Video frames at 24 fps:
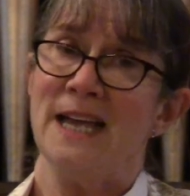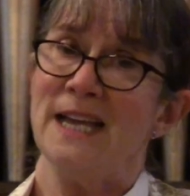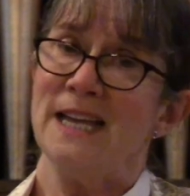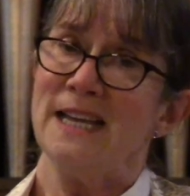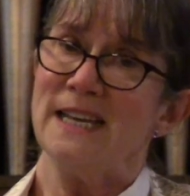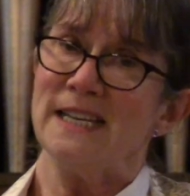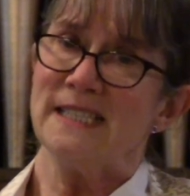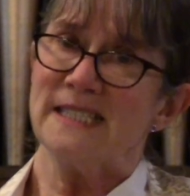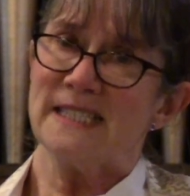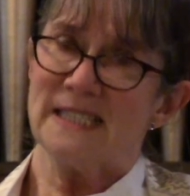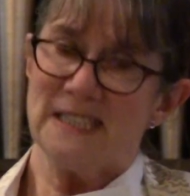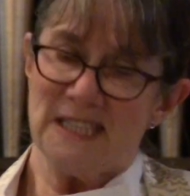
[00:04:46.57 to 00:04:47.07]

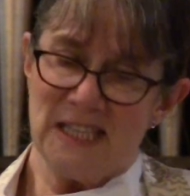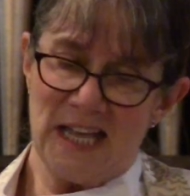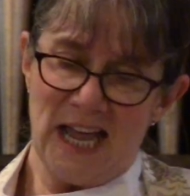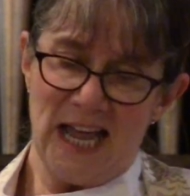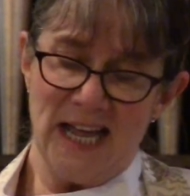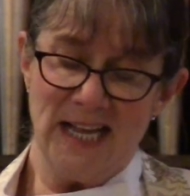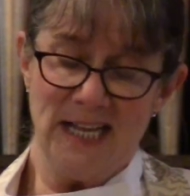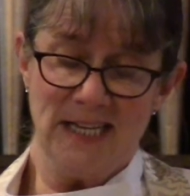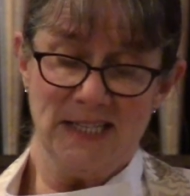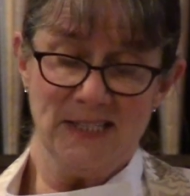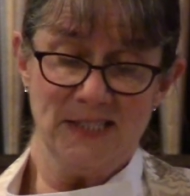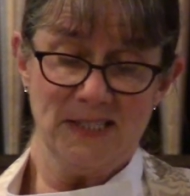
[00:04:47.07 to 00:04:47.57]
His
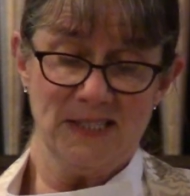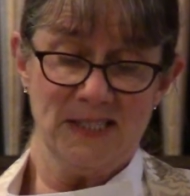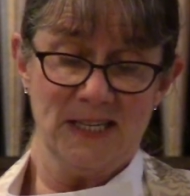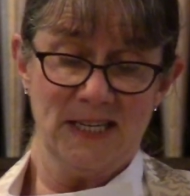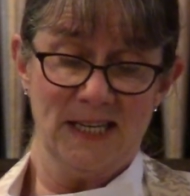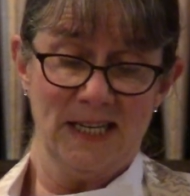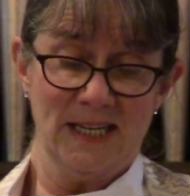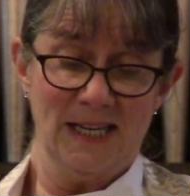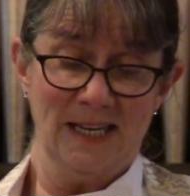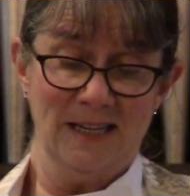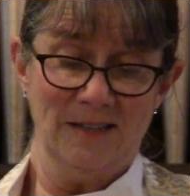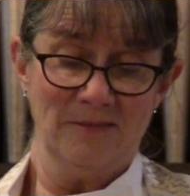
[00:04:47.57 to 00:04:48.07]

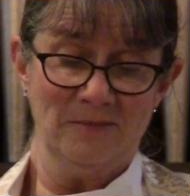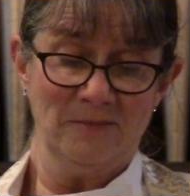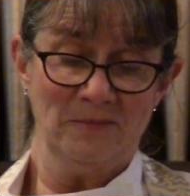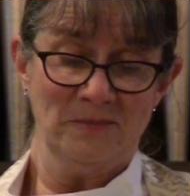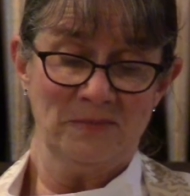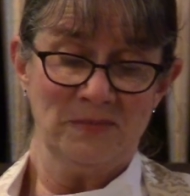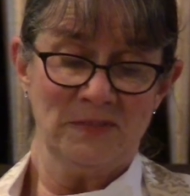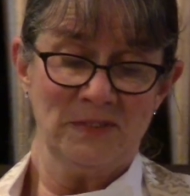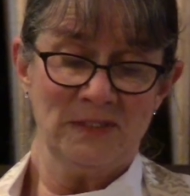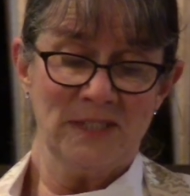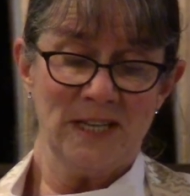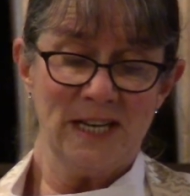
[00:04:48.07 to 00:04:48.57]
legacy
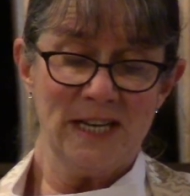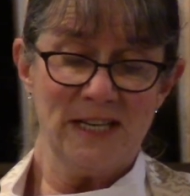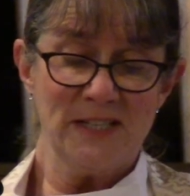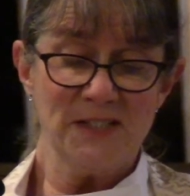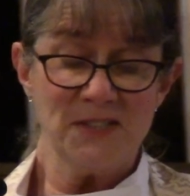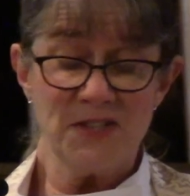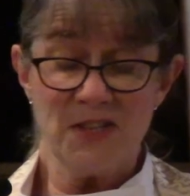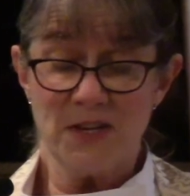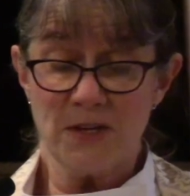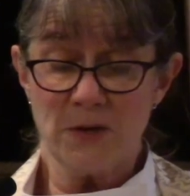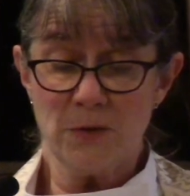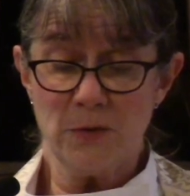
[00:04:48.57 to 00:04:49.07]
is
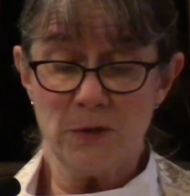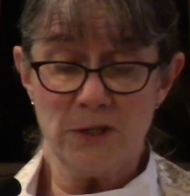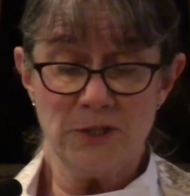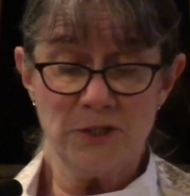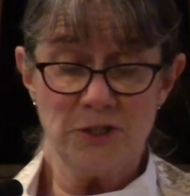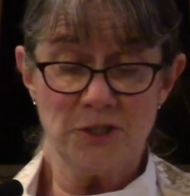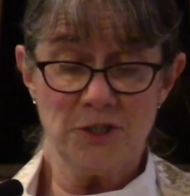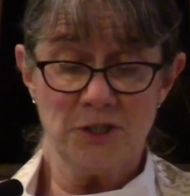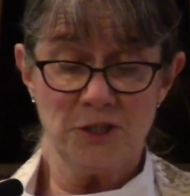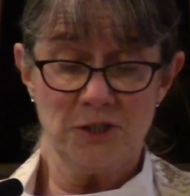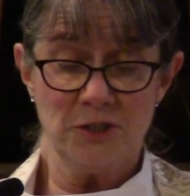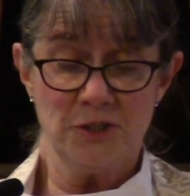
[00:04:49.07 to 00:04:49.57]
the
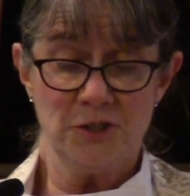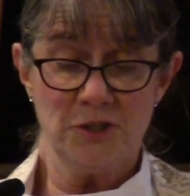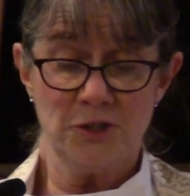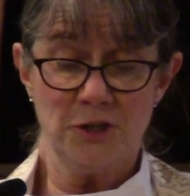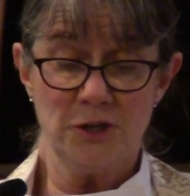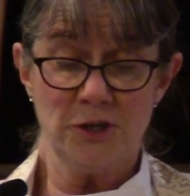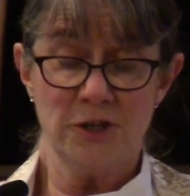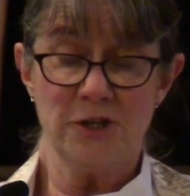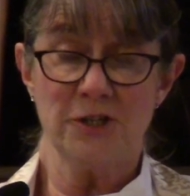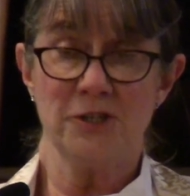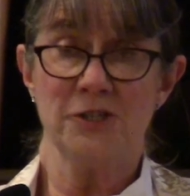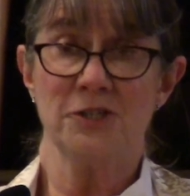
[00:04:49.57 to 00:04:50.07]
Christian
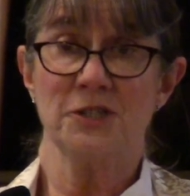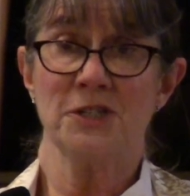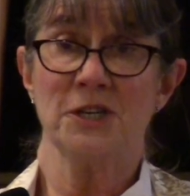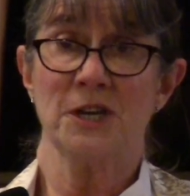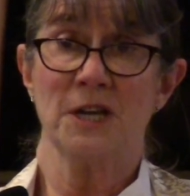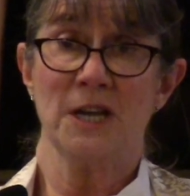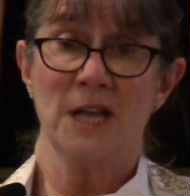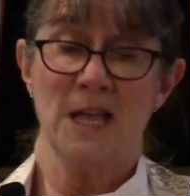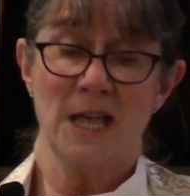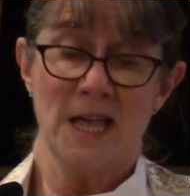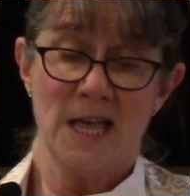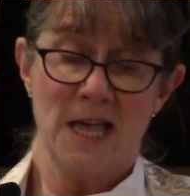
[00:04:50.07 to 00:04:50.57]
church
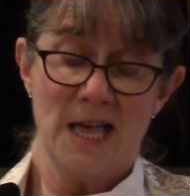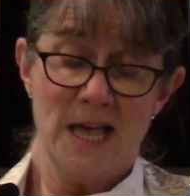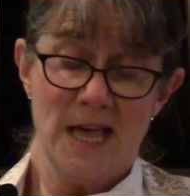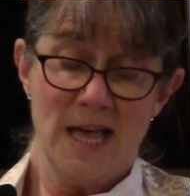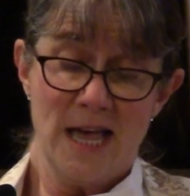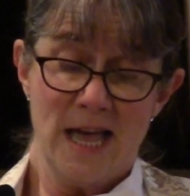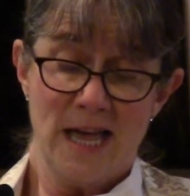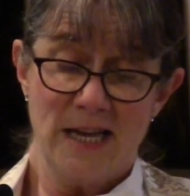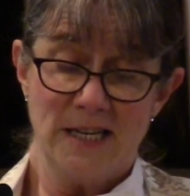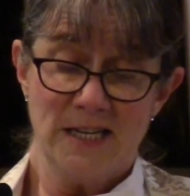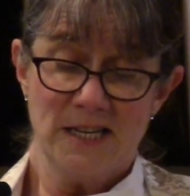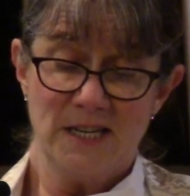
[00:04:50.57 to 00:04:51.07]

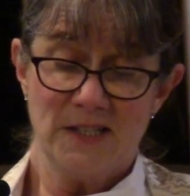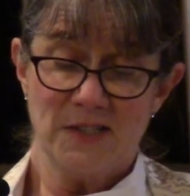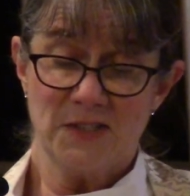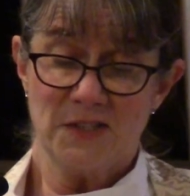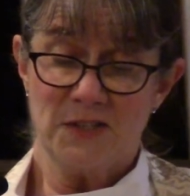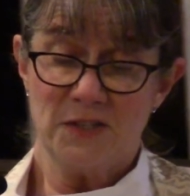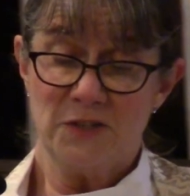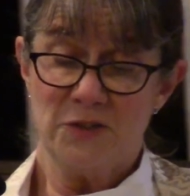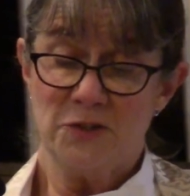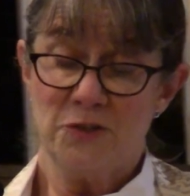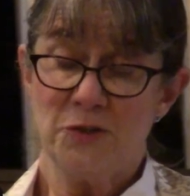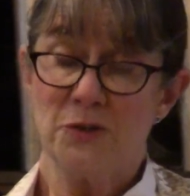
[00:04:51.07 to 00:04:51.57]
and his
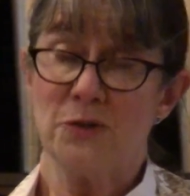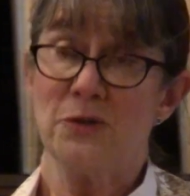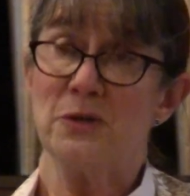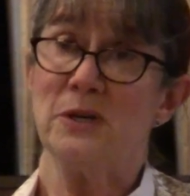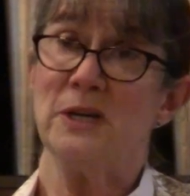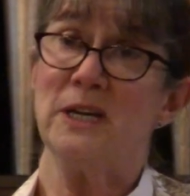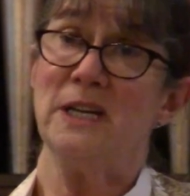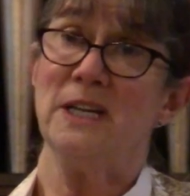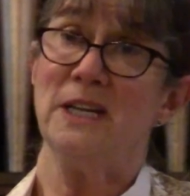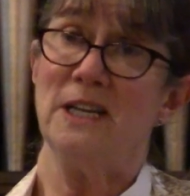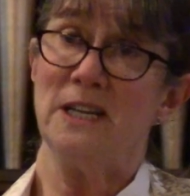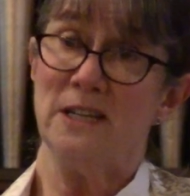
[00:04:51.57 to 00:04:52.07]

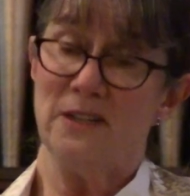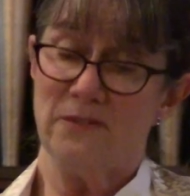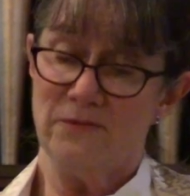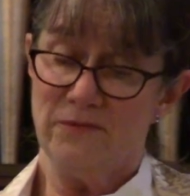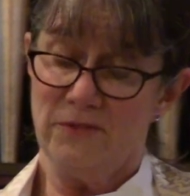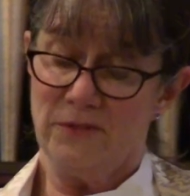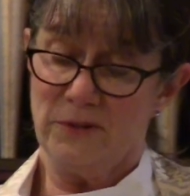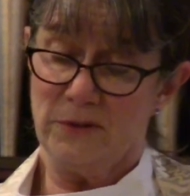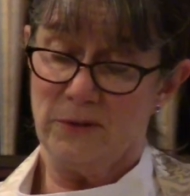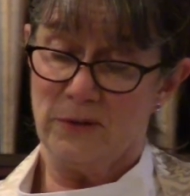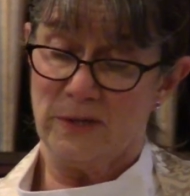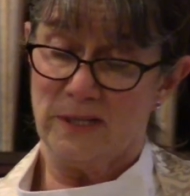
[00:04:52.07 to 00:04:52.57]
enduring
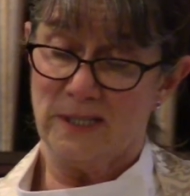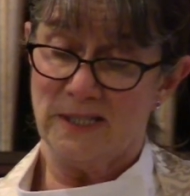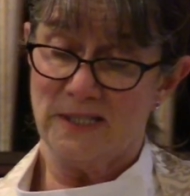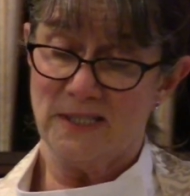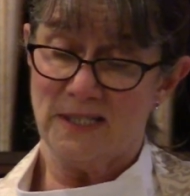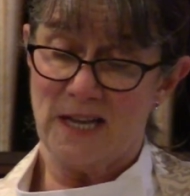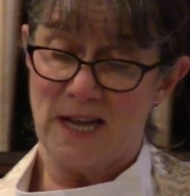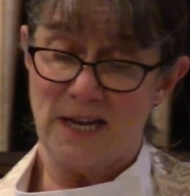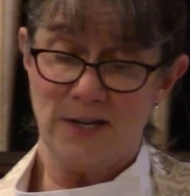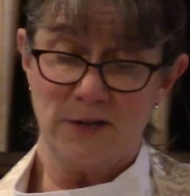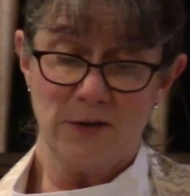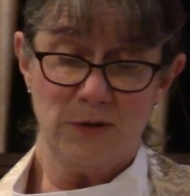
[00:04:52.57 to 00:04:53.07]
influence
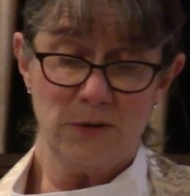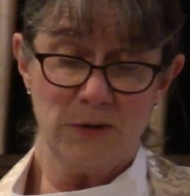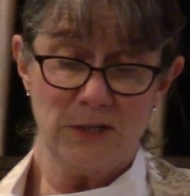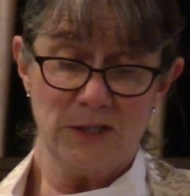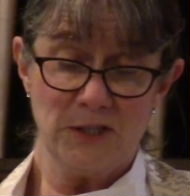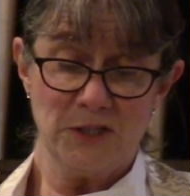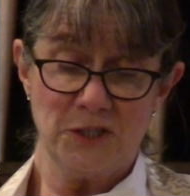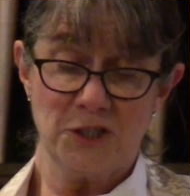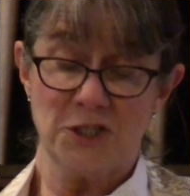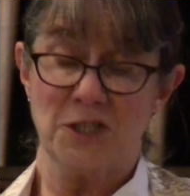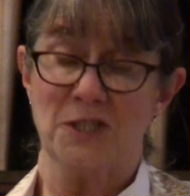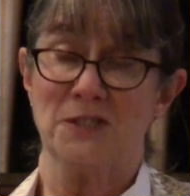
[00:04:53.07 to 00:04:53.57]
on
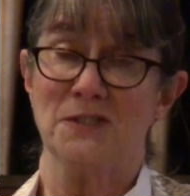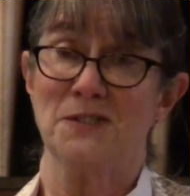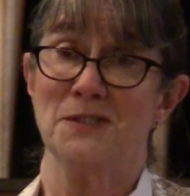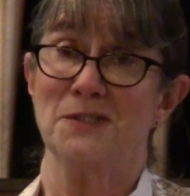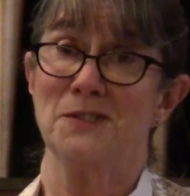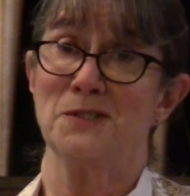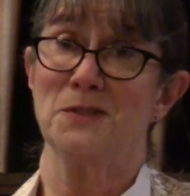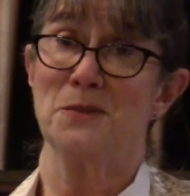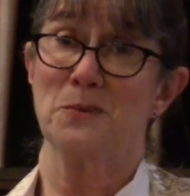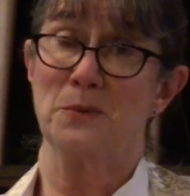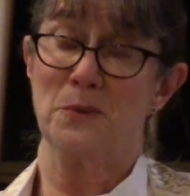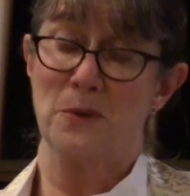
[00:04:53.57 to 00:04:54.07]

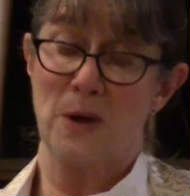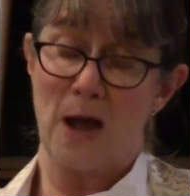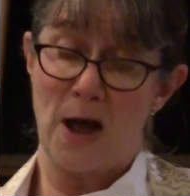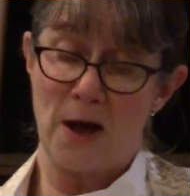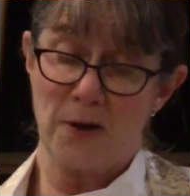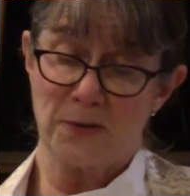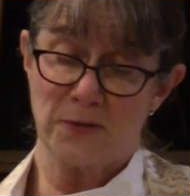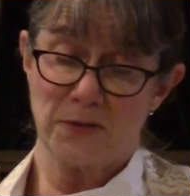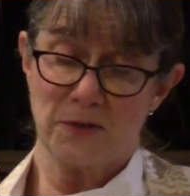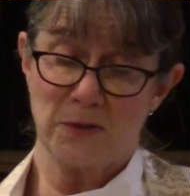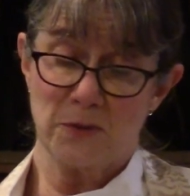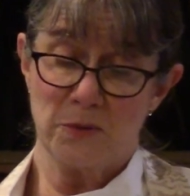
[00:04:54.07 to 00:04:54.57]
Christians
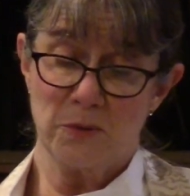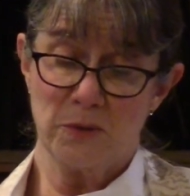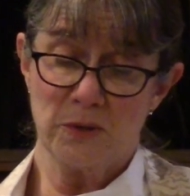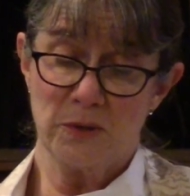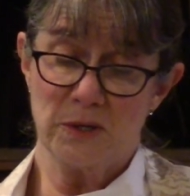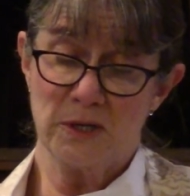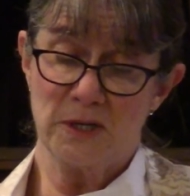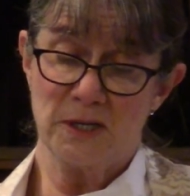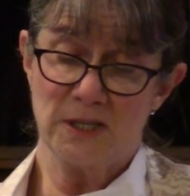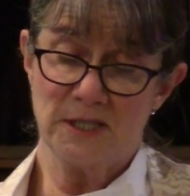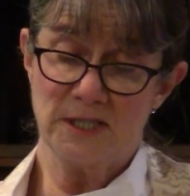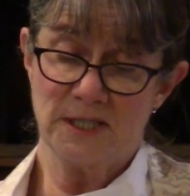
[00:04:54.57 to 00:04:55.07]
throughout the
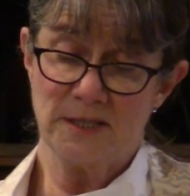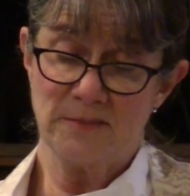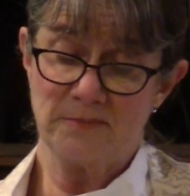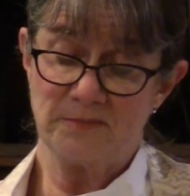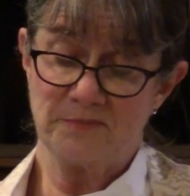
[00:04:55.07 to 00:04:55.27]
world.